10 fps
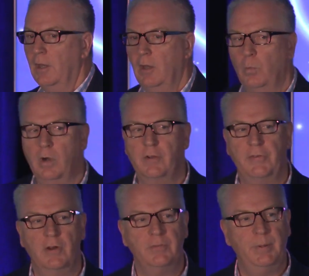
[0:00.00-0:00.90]
Whereas
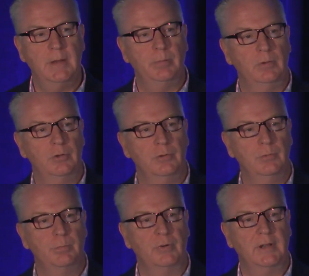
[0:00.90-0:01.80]
those people who
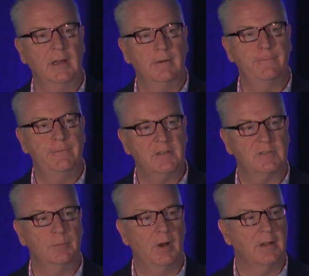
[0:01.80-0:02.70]
bring a
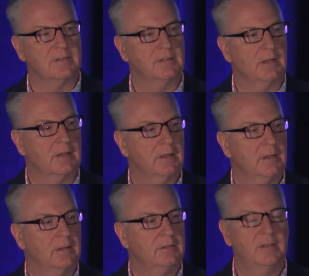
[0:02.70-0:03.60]
fixed mindset
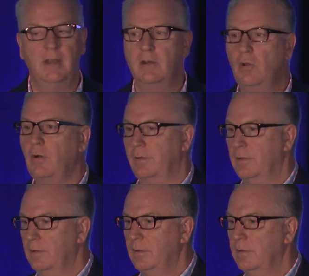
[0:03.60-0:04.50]
tend not
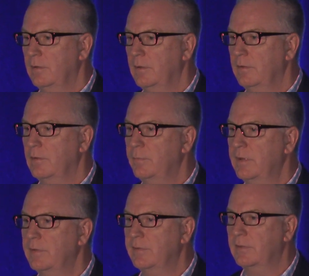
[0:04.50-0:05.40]
to be
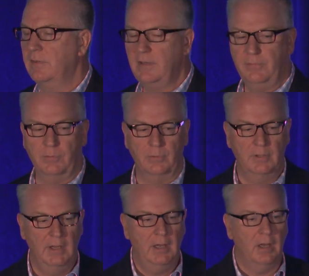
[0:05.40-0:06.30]
as successful.
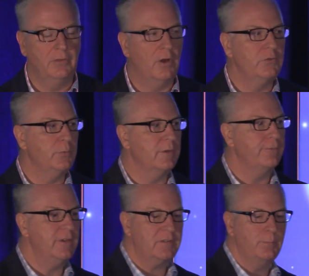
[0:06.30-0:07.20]
And those with a
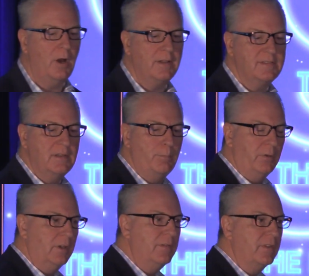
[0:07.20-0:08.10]
fixed mindset
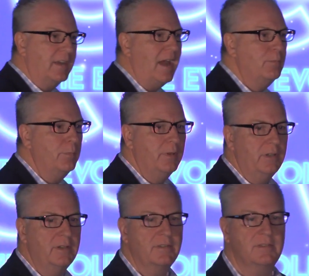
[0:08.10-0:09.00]
believe that
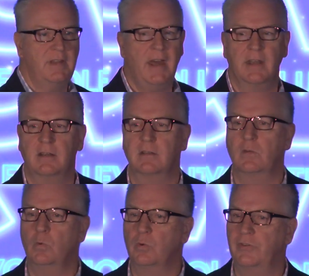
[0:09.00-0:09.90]
capability is static
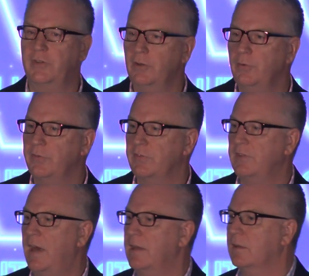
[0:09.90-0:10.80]
or skills are
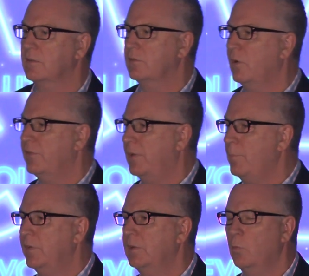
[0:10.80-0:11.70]
static. It's not
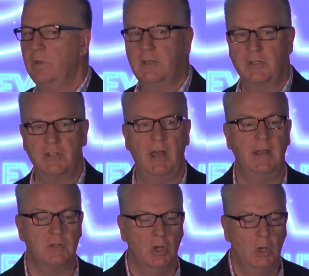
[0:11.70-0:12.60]
something that we can
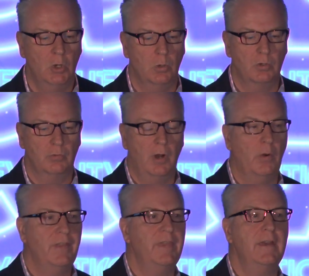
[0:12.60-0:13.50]
change or grow.
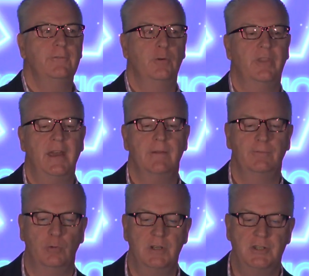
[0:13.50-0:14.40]
And therefore, they
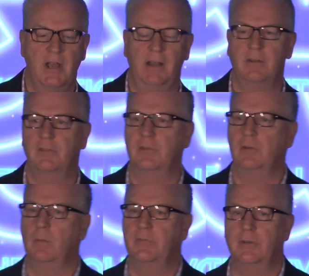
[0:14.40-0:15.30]
avoid challenges and
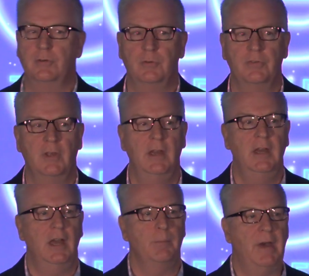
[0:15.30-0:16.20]
obstacles,
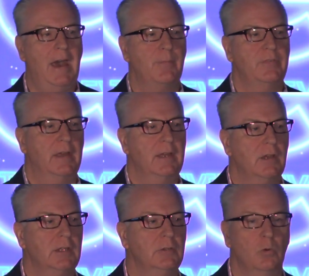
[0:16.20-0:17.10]
and perhaps they
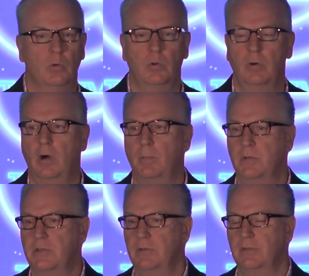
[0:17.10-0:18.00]
ignore
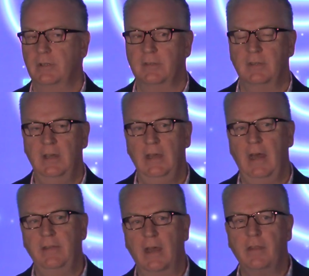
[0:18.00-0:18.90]
opportunities.
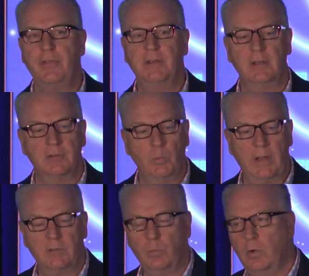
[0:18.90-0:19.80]
And the other thing that
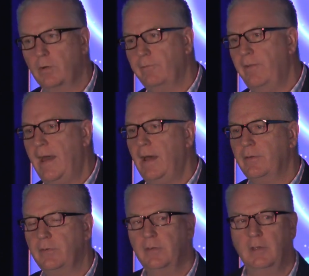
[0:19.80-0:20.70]
Dweck's work
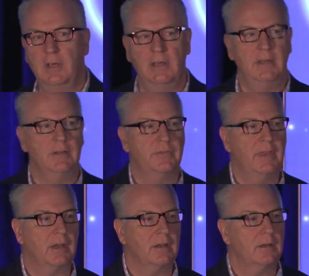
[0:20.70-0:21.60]
found is
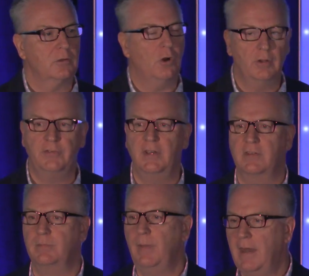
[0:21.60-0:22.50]
that
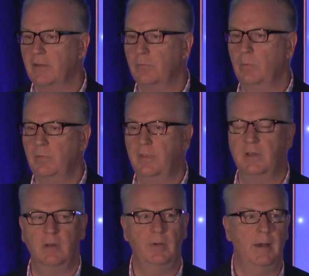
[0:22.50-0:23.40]
context matters when we
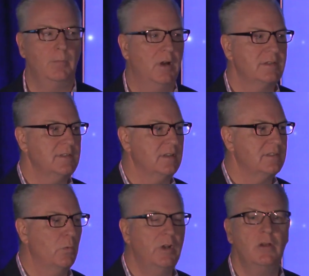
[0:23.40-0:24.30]
think about mindset.
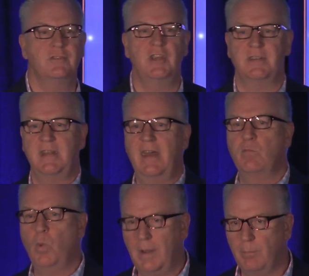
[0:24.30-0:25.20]
So we don't just have
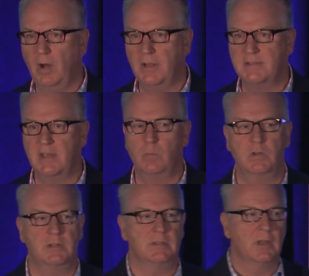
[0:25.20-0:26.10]
one mindset,
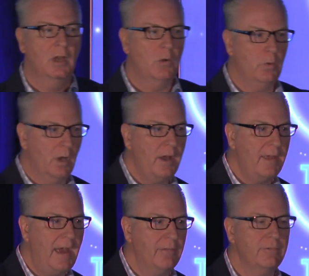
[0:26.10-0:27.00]
which is we either
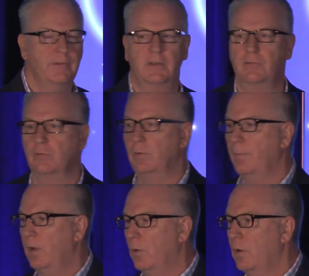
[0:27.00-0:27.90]
have a fixed or
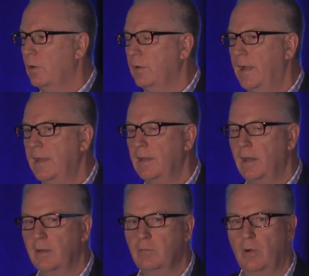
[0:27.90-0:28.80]

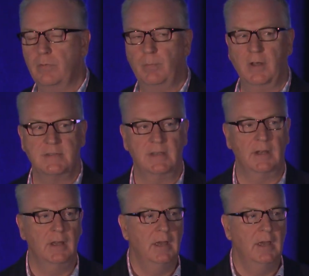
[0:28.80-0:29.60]
a growth mindset.